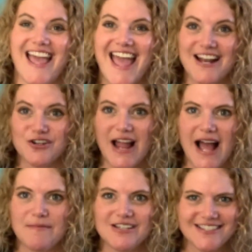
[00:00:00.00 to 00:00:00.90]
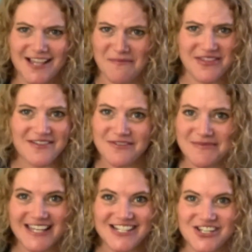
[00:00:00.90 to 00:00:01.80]
and grab something from
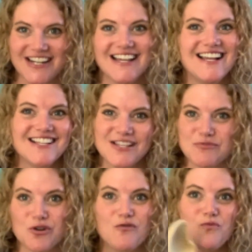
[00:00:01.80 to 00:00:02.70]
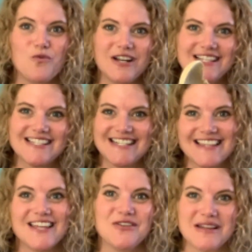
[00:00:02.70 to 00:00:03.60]
the kitchen, some sort of wooden stick
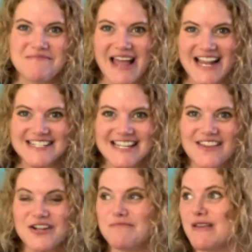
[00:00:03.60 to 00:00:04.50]
that you can bang together.